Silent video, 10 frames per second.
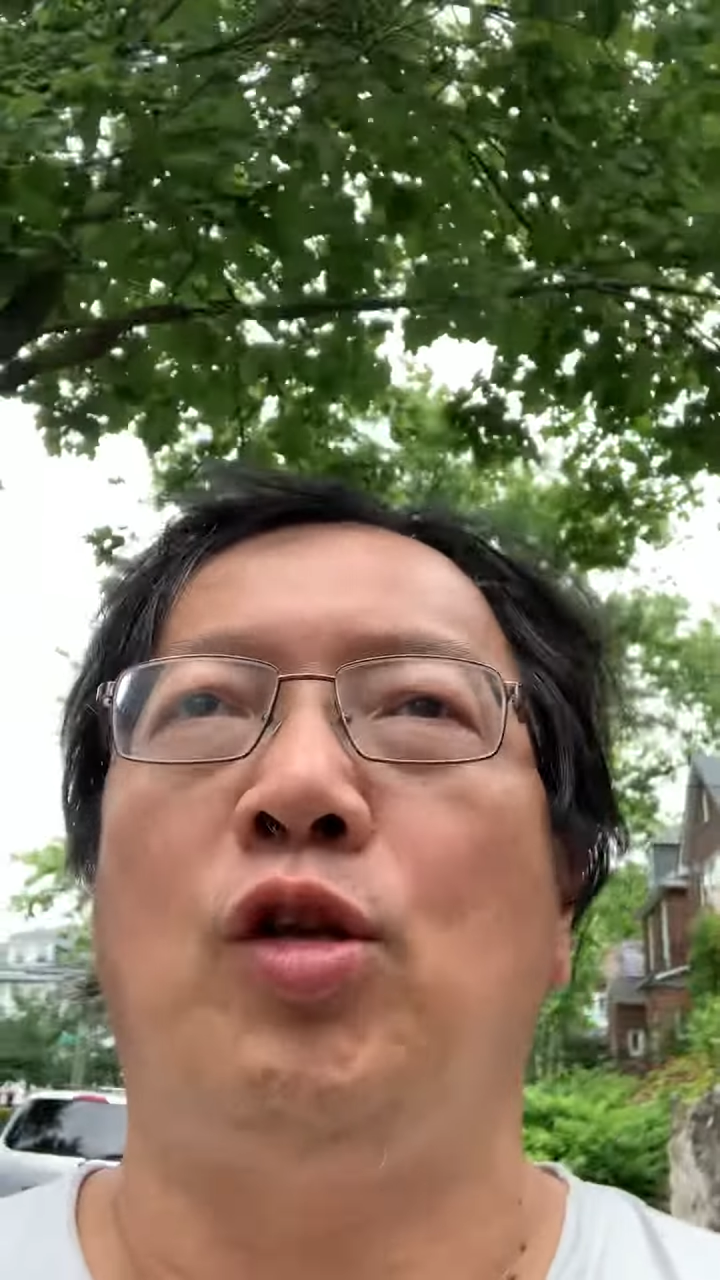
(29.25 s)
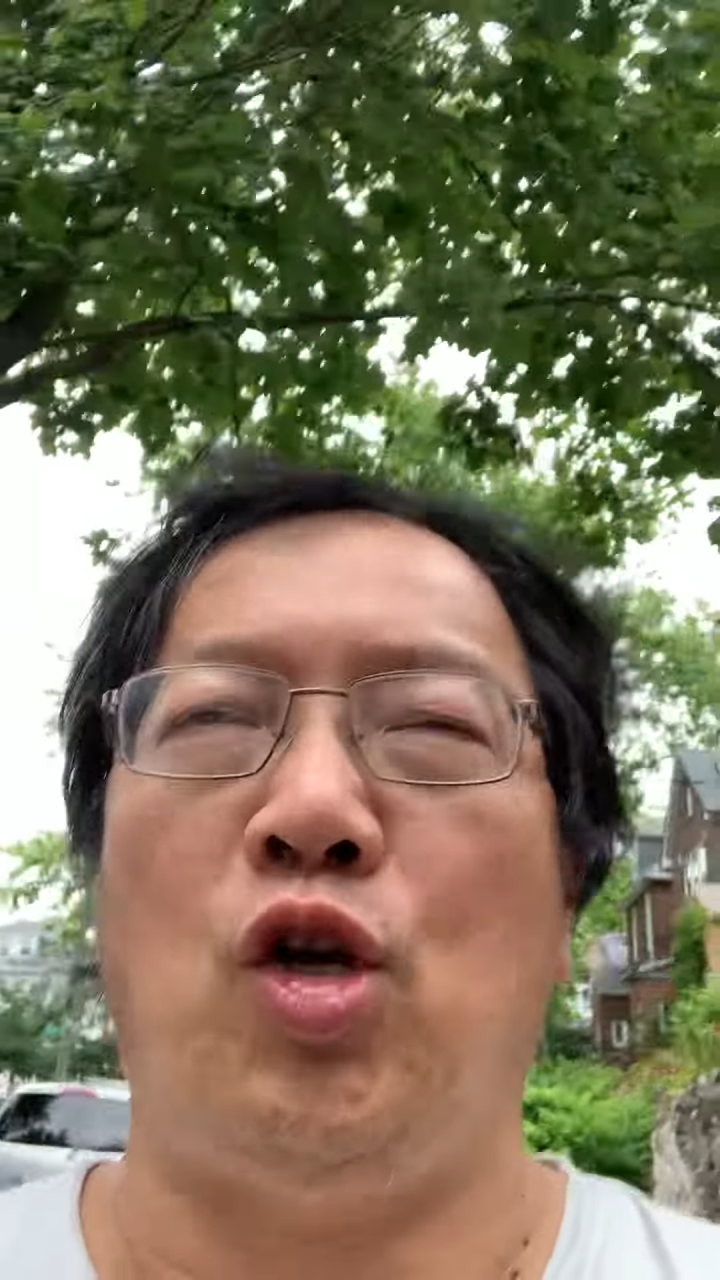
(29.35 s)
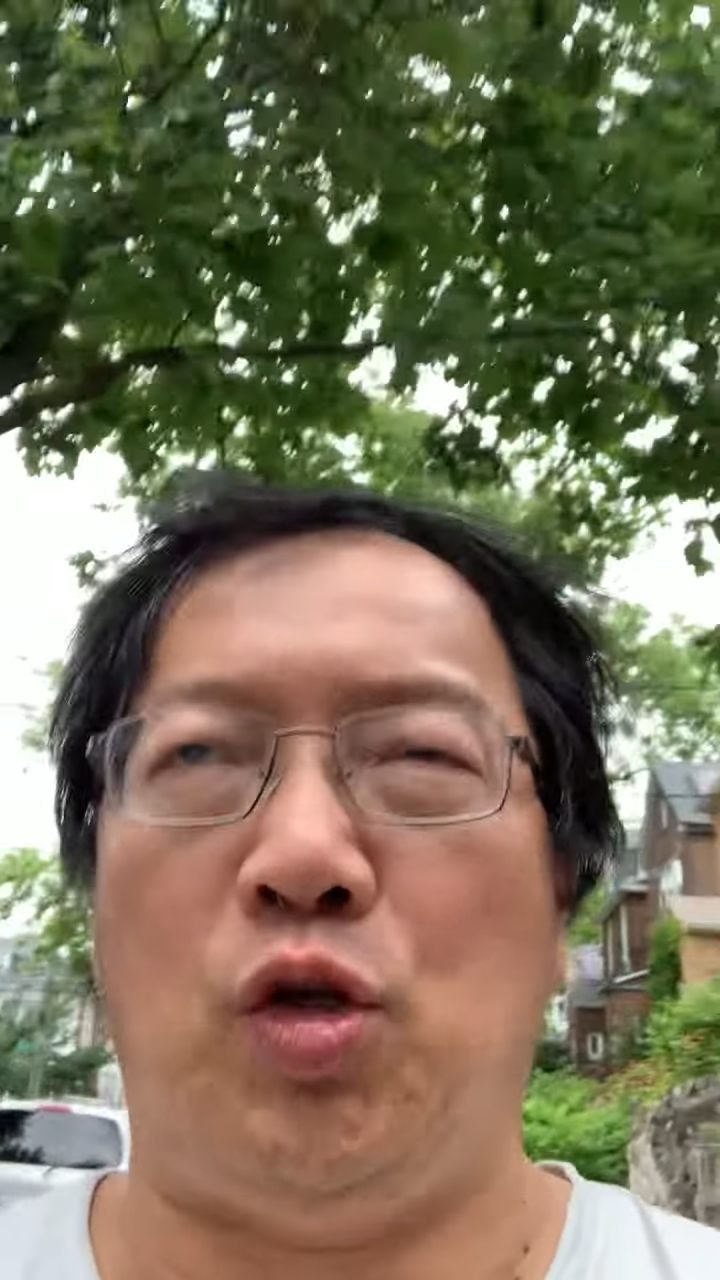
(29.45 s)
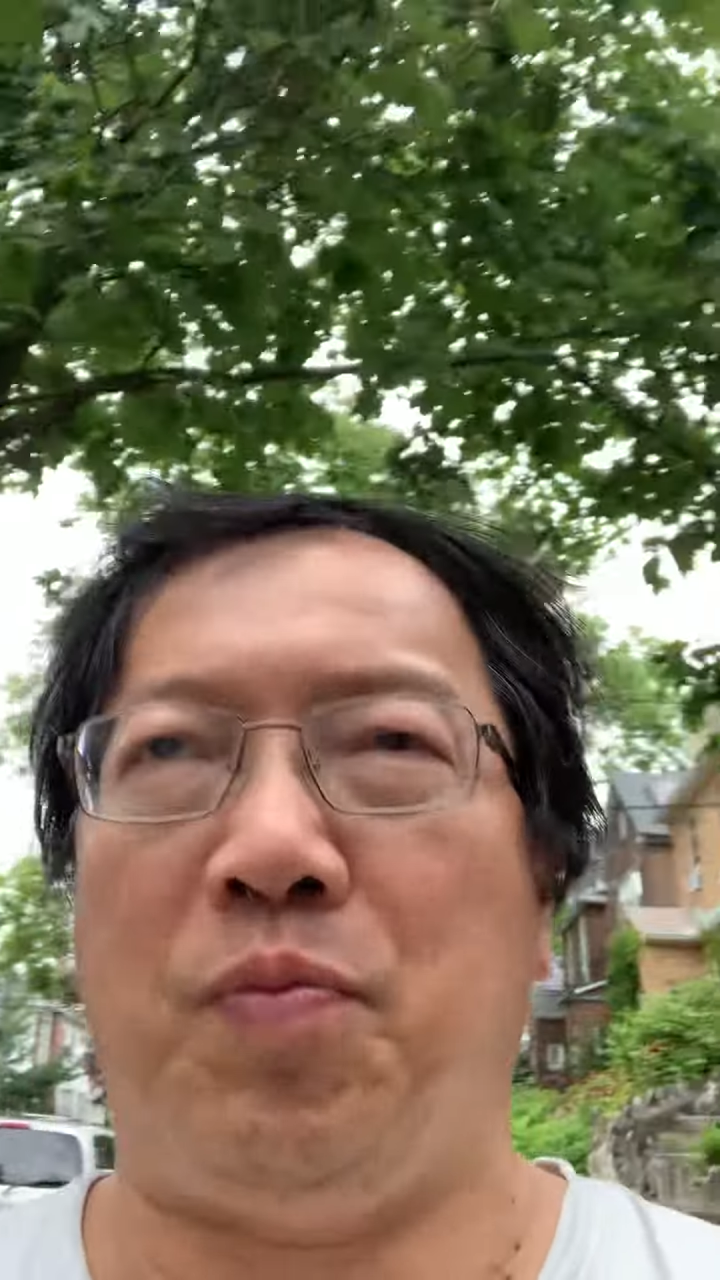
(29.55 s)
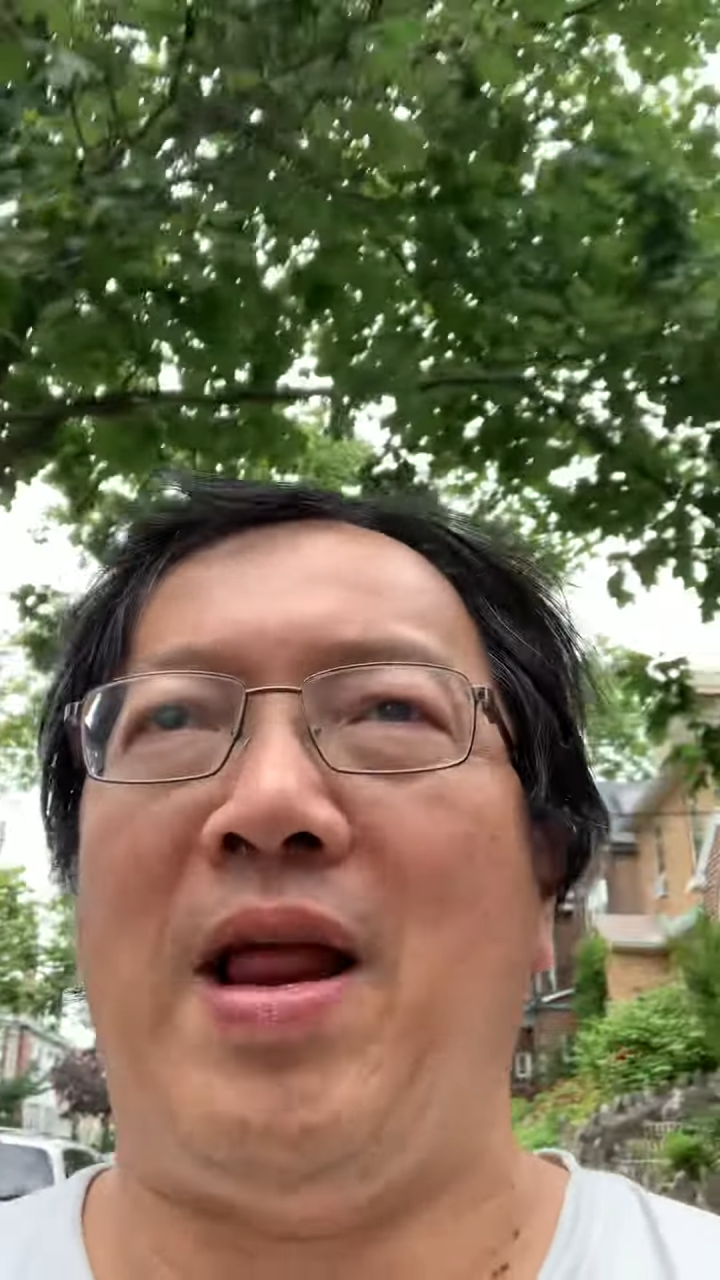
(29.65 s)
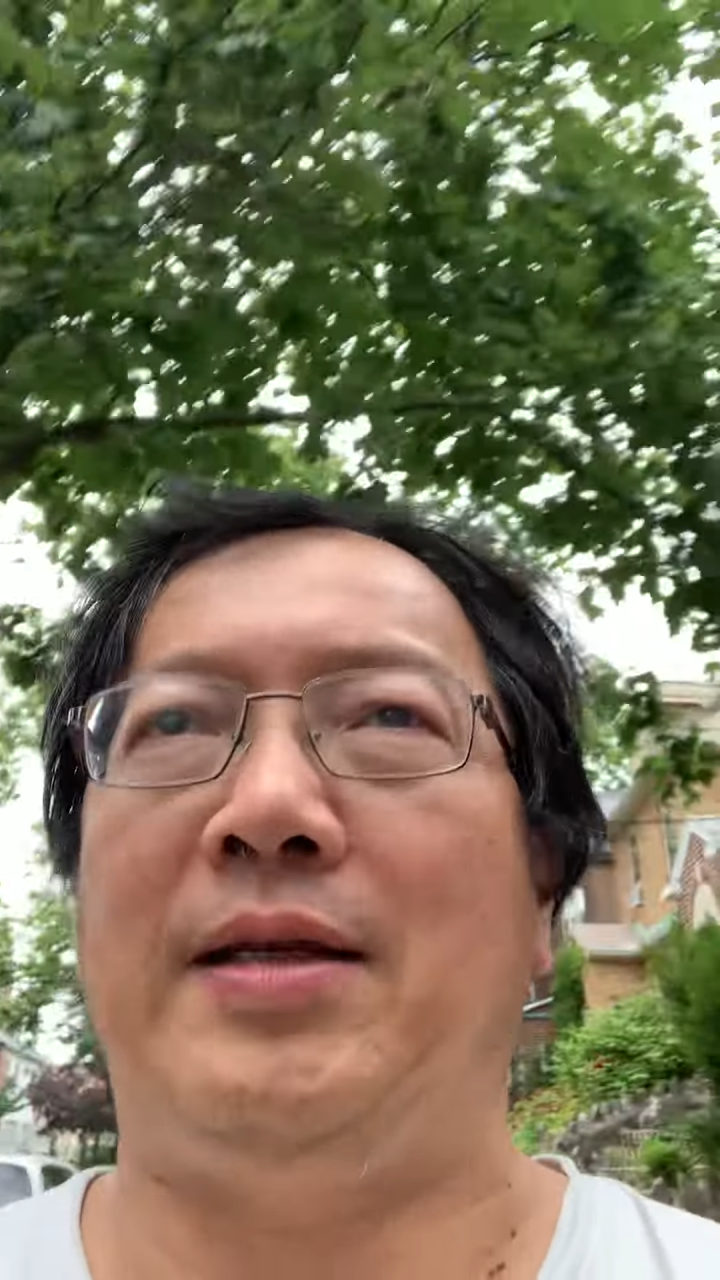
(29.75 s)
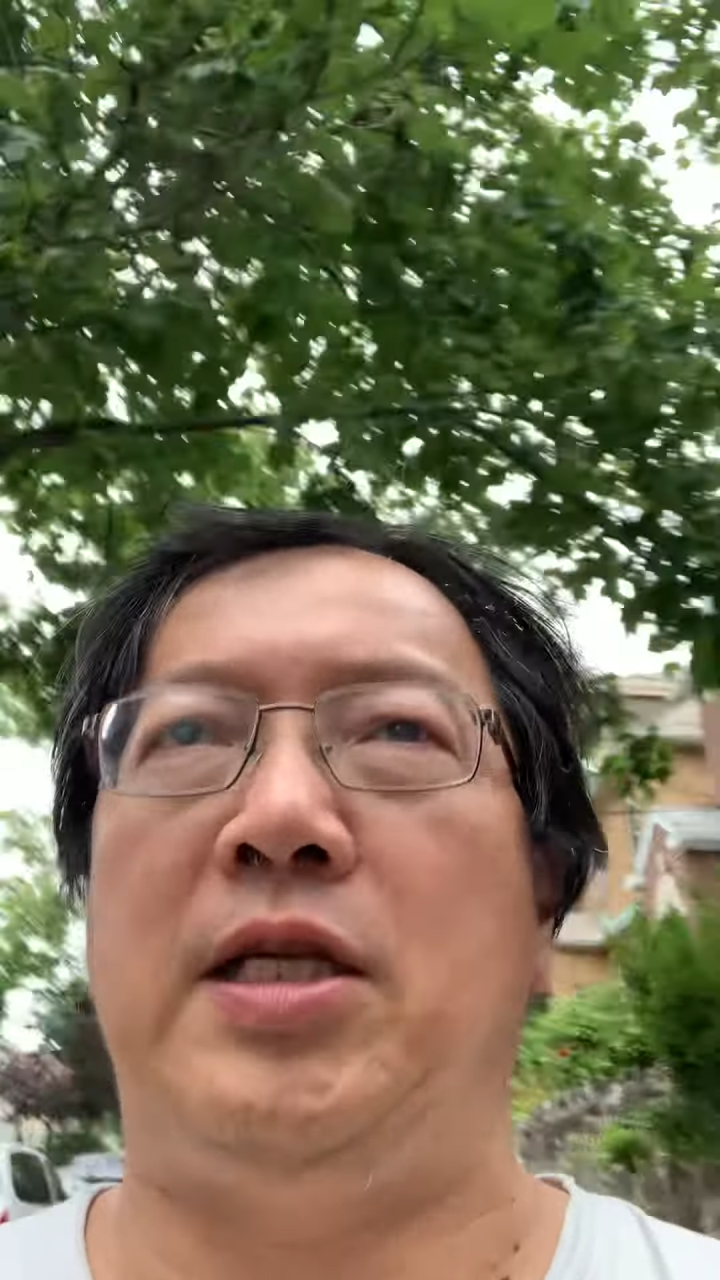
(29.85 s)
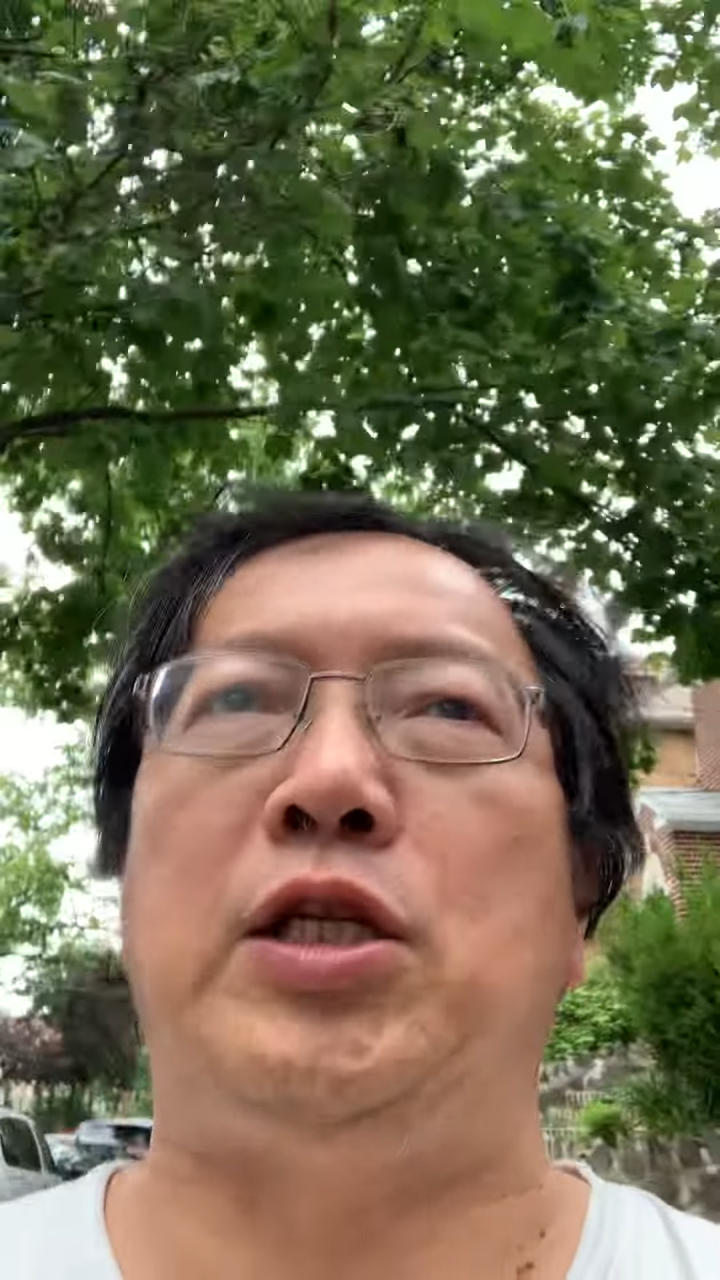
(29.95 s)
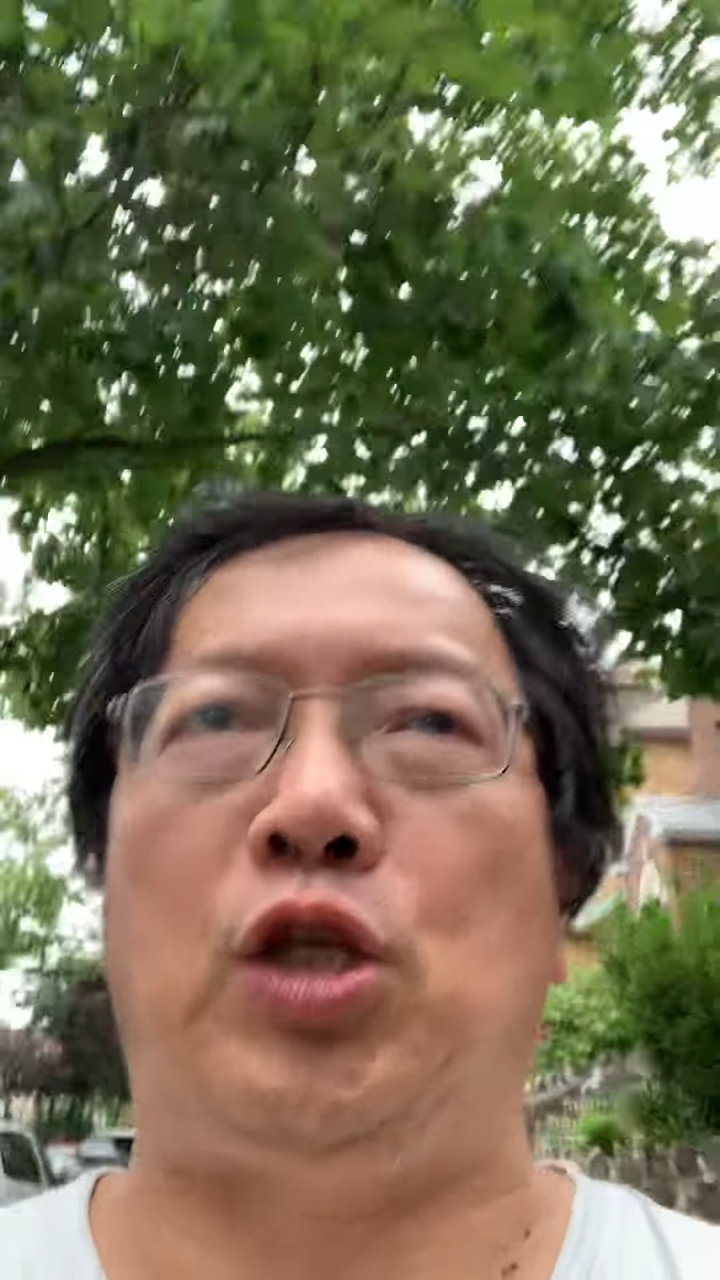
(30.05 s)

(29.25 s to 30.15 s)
church planting